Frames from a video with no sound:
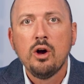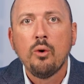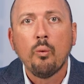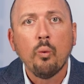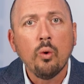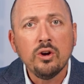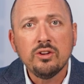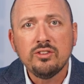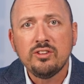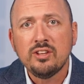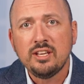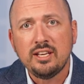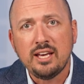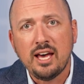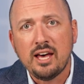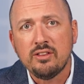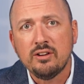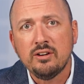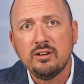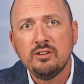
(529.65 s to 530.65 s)
work
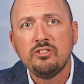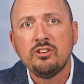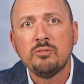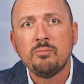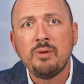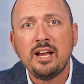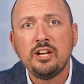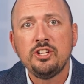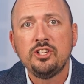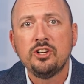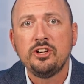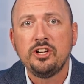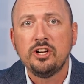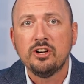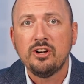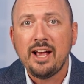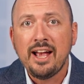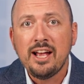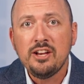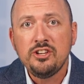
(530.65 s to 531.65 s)
together to make sure
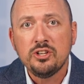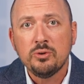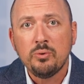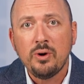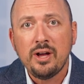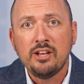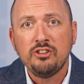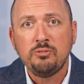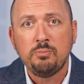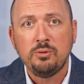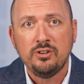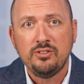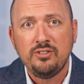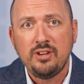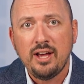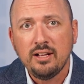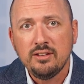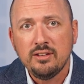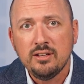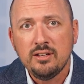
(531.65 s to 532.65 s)
your HOA is
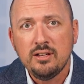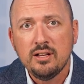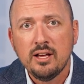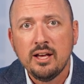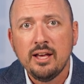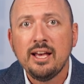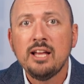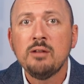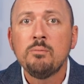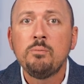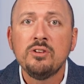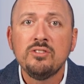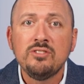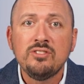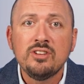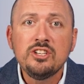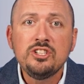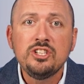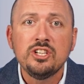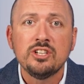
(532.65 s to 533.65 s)
protected and
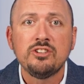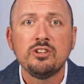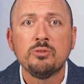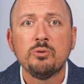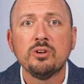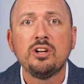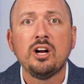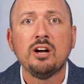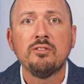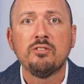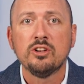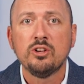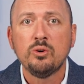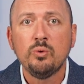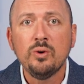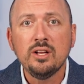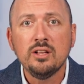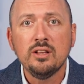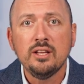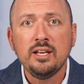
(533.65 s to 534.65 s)
positioned to recover
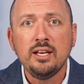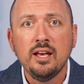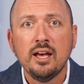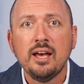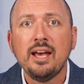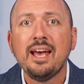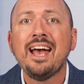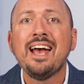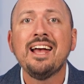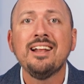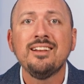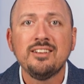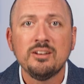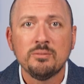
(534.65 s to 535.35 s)
quickly and